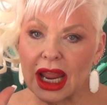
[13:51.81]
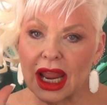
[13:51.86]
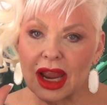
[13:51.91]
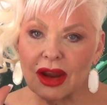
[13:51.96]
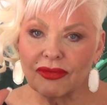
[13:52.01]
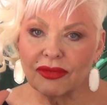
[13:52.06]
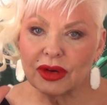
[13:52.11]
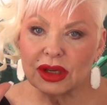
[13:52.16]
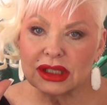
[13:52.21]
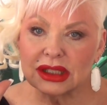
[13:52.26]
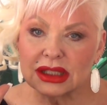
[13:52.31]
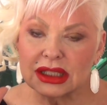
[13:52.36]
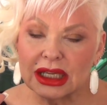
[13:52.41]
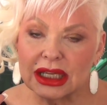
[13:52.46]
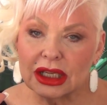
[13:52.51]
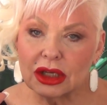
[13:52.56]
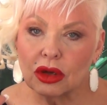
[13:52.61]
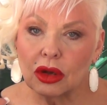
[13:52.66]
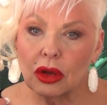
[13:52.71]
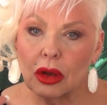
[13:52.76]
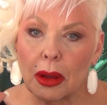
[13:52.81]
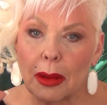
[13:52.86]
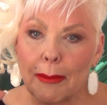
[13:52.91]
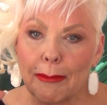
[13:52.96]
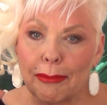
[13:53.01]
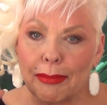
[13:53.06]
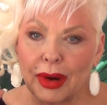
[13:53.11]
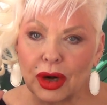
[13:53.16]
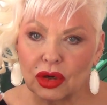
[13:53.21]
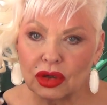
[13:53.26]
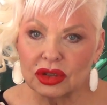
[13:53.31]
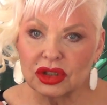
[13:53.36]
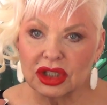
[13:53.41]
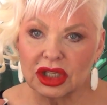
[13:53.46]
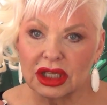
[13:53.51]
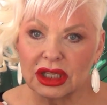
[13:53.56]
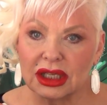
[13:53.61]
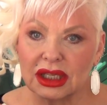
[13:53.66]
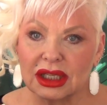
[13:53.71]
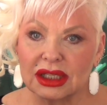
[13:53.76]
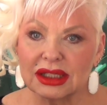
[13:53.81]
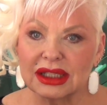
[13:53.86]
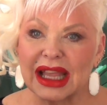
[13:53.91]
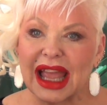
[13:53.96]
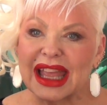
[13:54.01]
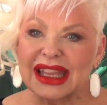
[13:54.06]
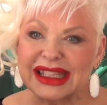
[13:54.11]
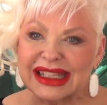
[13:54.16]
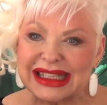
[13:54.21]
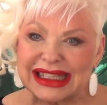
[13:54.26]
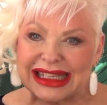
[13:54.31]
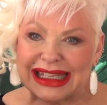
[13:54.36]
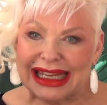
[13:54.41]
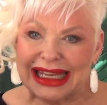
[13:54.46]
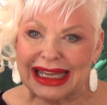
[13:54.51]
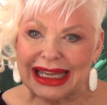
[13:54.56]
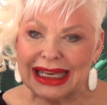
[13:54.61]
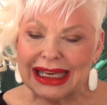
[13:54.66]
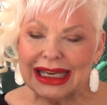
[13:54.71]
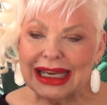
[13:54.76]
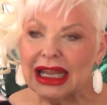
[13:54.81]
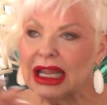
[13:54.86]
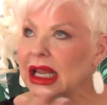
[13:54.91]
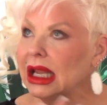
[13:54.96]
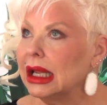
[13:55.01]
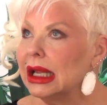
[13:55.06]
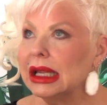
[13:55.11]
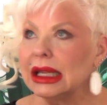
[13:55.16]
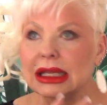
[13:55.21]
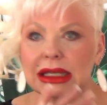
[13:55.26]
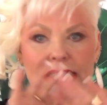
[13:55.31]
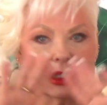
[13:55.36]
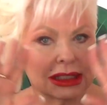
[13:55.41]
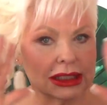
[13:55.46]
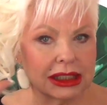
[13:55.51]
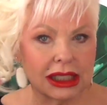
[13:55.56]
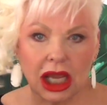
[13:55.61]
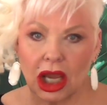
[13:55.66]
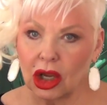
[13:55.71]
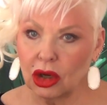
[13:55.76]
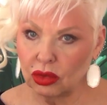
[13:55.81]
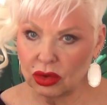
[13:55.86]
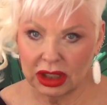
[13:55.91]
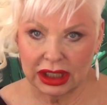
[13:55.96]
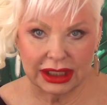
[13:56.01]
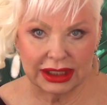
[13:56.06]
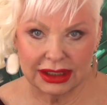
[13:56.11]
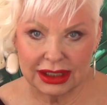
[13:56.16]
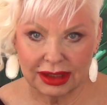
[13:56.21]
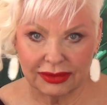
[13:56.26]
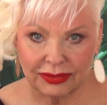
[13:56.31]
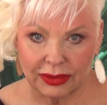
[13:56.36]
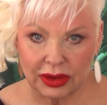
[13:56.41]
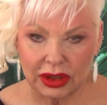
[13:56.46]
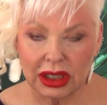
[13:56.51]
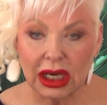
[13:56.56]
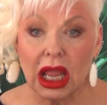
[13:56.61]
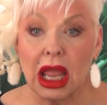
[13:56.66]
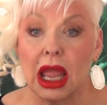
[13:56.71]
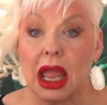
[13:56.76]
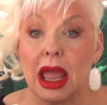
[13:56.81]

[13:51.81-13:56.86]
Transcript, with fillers: Every single person's skin is totally different.